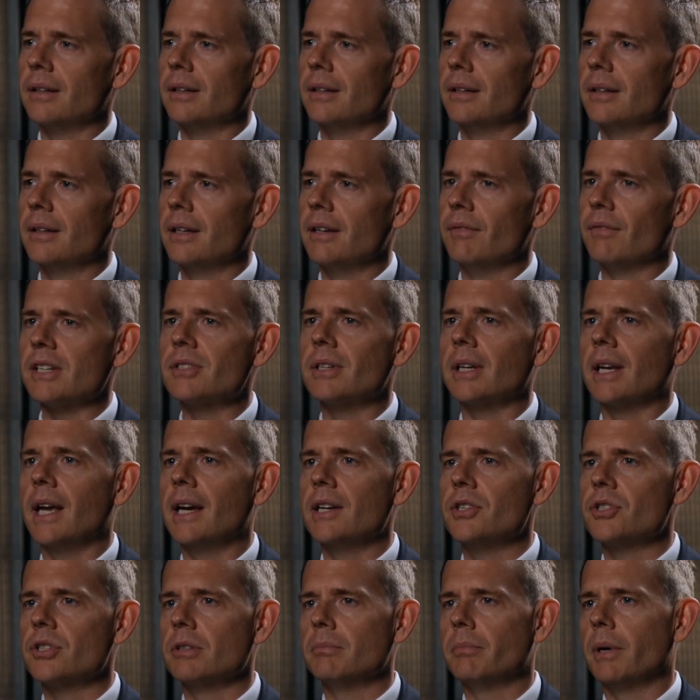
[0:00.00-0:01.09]

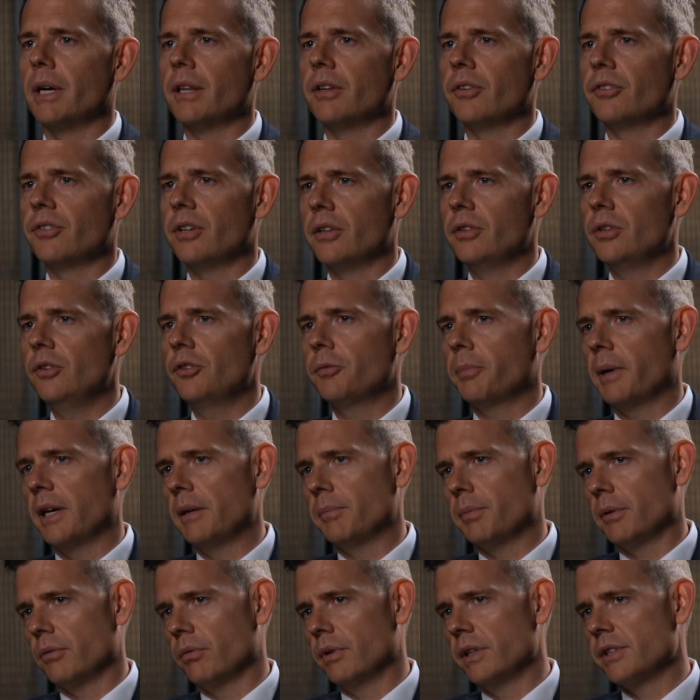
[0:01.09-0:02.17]
investigation by the Sun
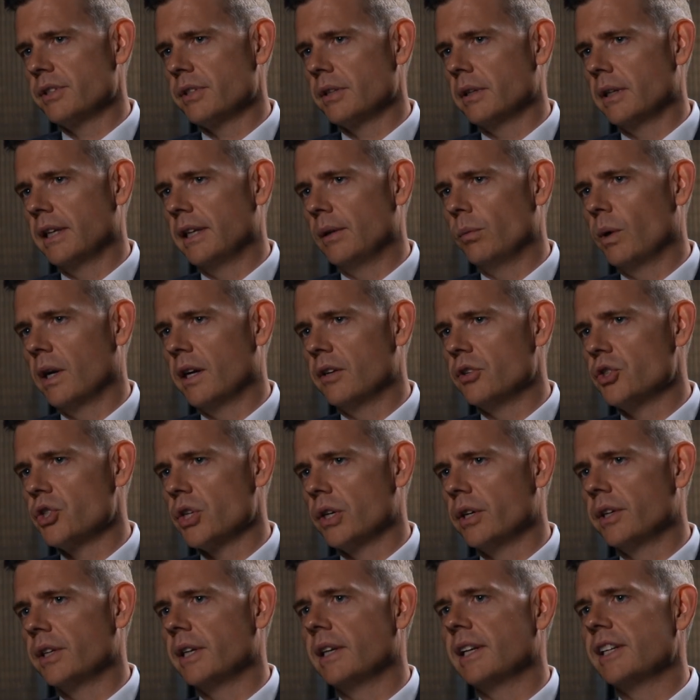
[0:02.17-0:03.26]
newspaper recently where a
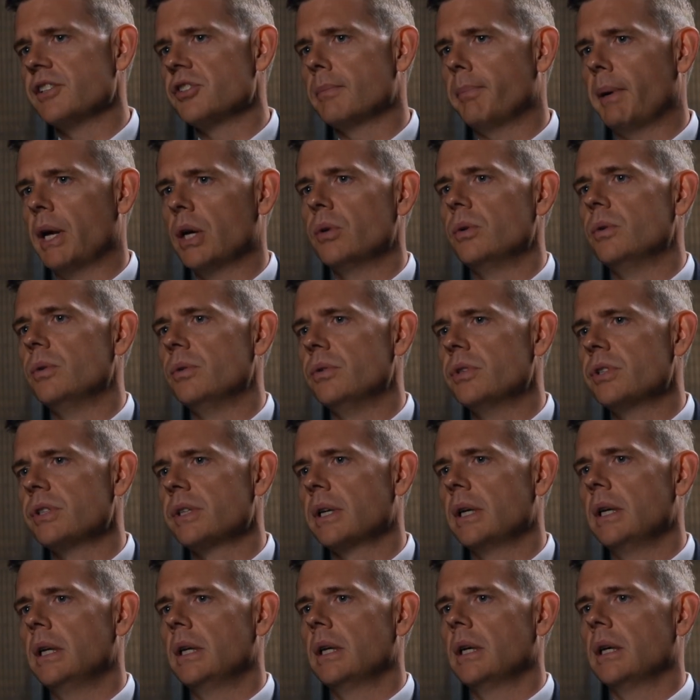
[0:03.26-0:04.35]
journalist posed
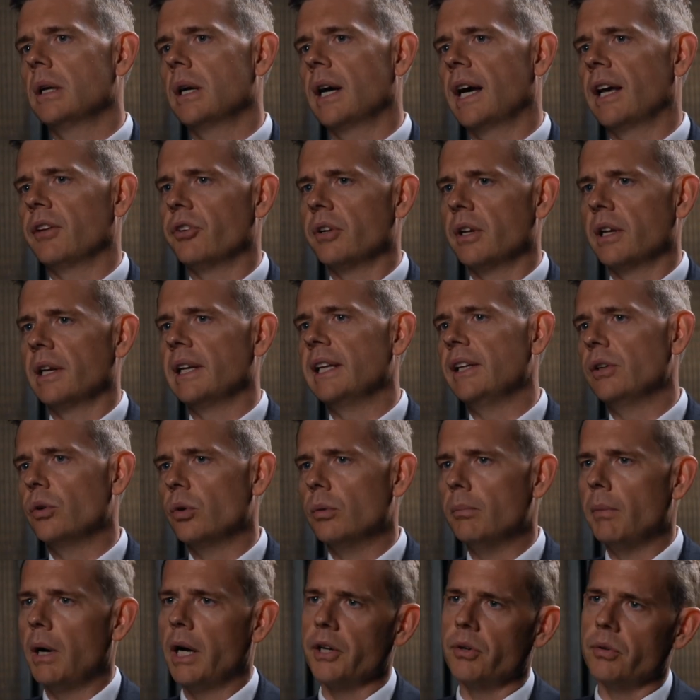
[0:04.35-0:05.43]
as an illegal
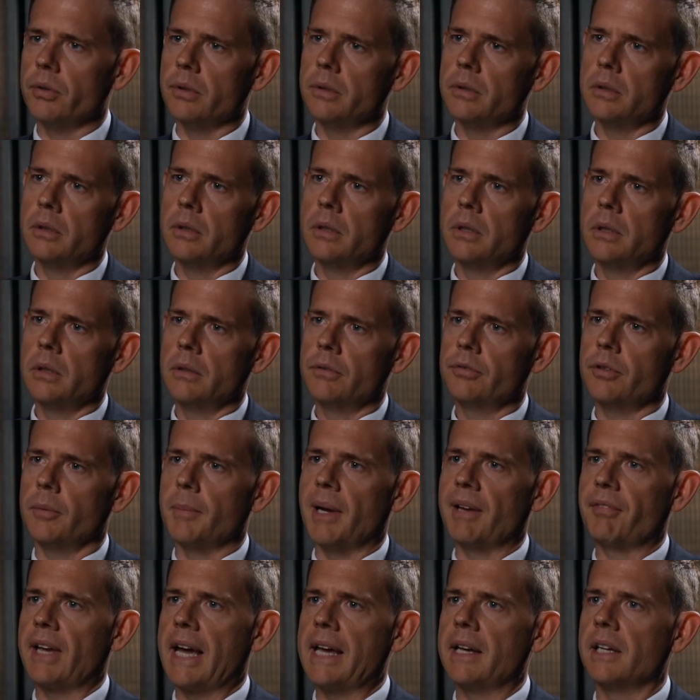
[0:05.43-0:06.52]
migrant from
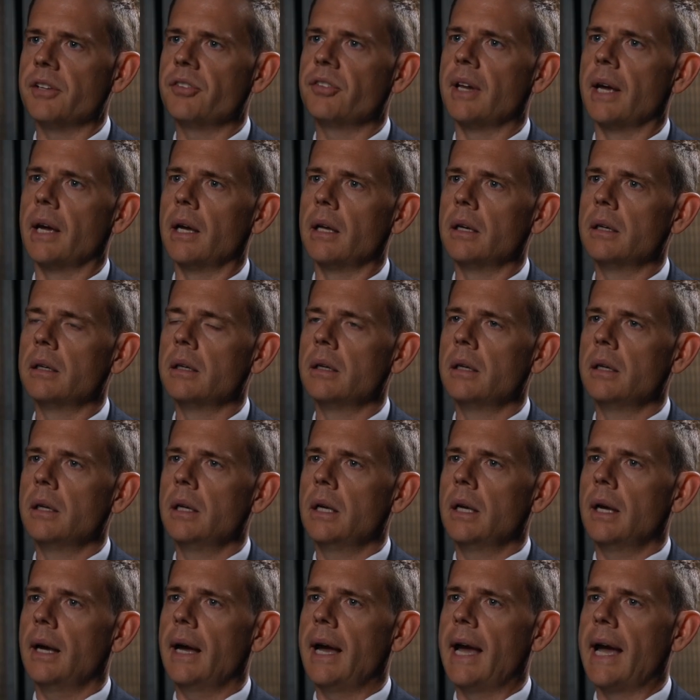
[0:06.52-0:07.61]
Afghanistan,
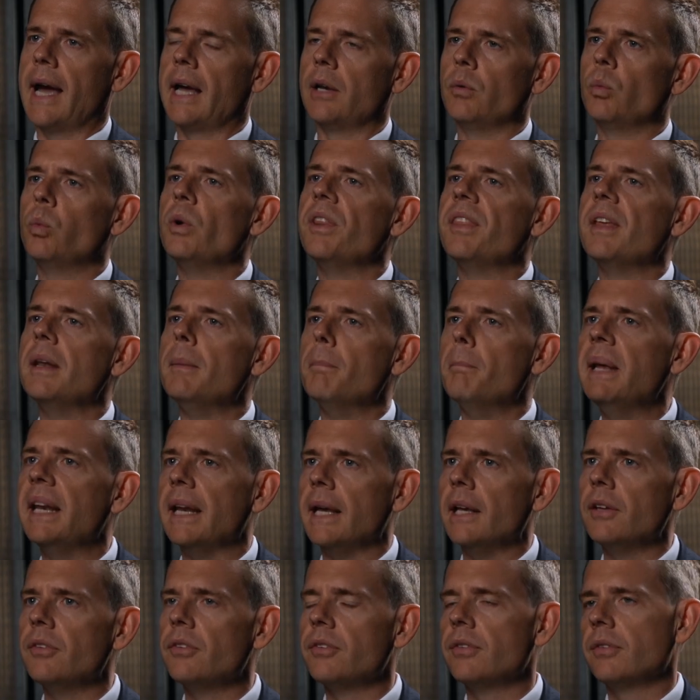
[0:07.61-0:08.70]
and within
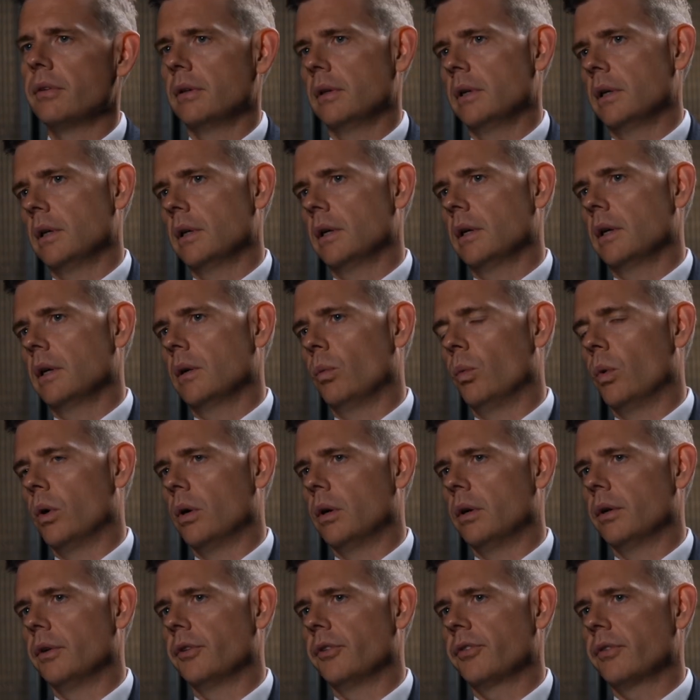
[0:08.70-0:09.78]
minutes
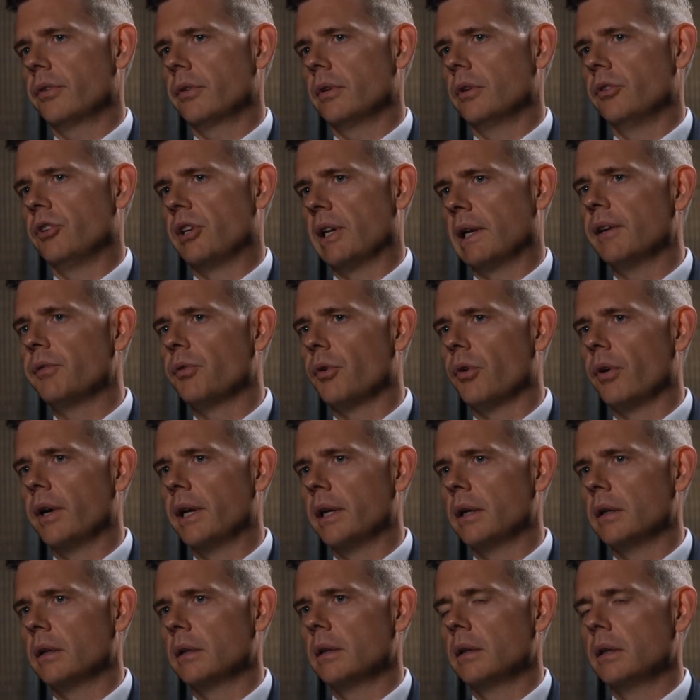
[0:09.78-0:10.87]
was
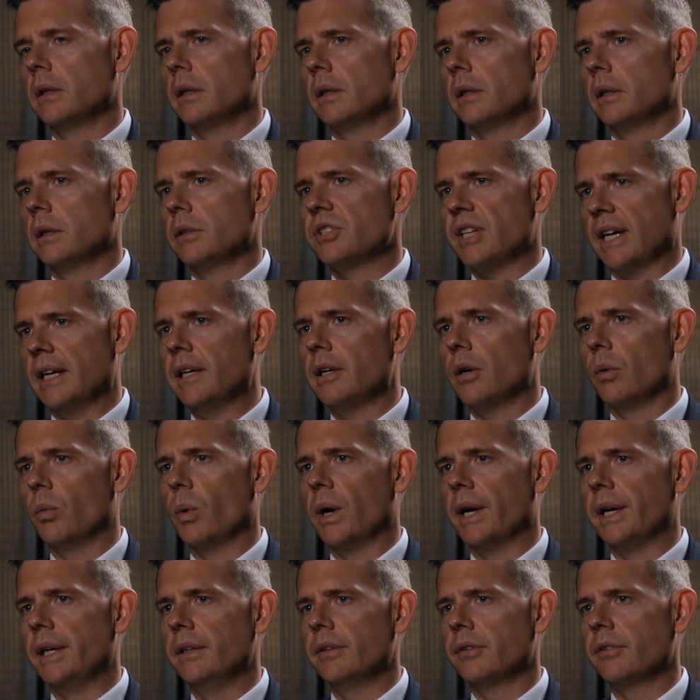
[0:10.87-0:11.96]
delivering
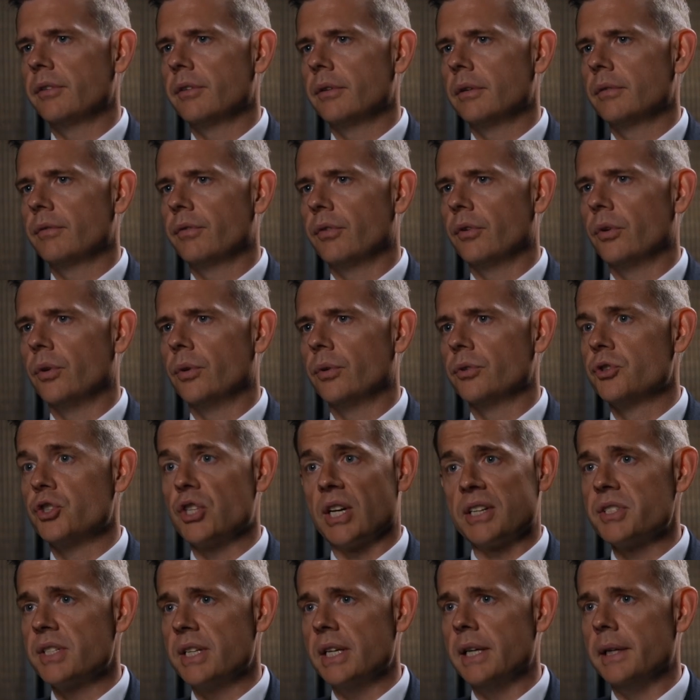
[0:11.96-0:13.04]
takeaways for
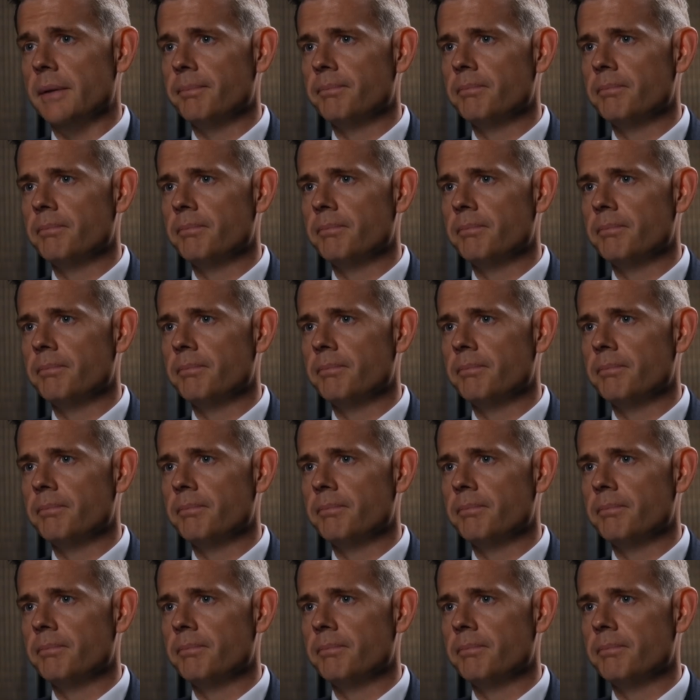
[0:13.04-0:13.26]
Just Eat.